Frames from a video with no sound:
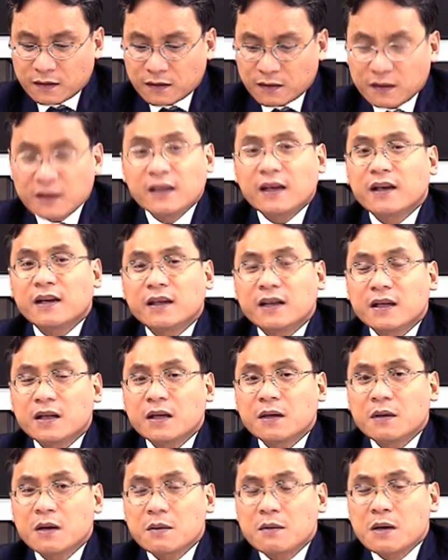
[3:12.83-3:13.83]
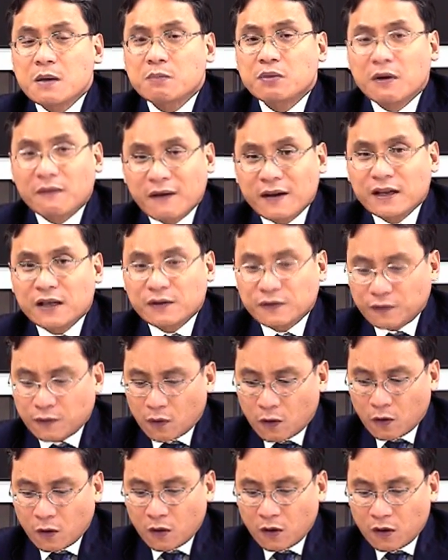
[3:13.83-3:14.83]
clearly provided
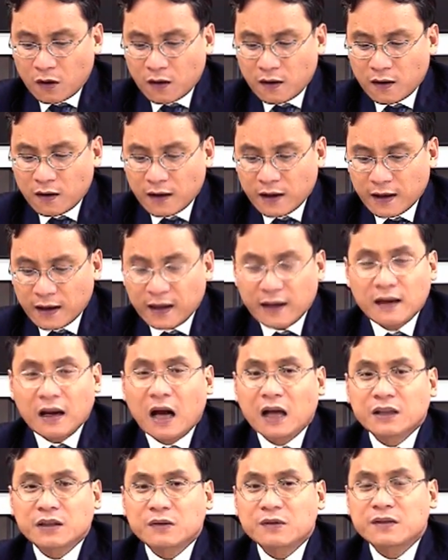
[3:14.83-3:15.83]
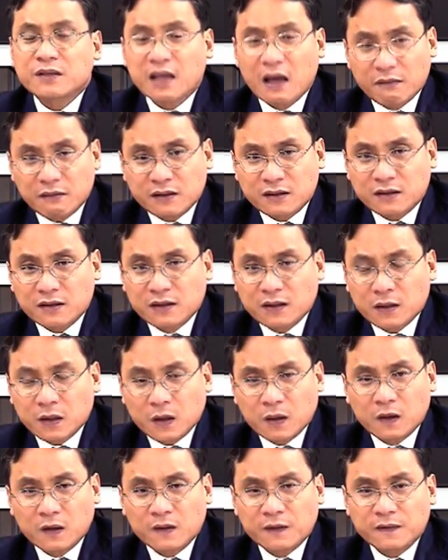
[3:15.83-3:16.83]
for in Article 7
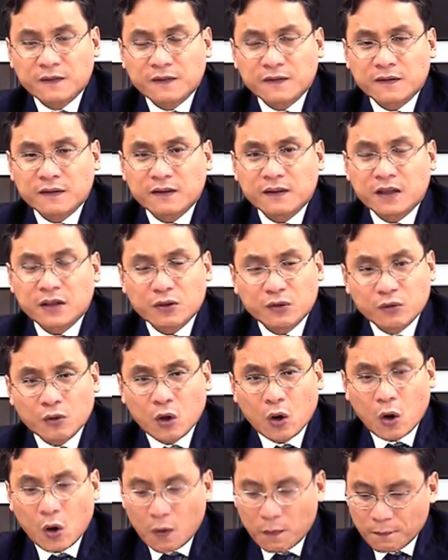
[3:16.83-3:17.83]
of the new law.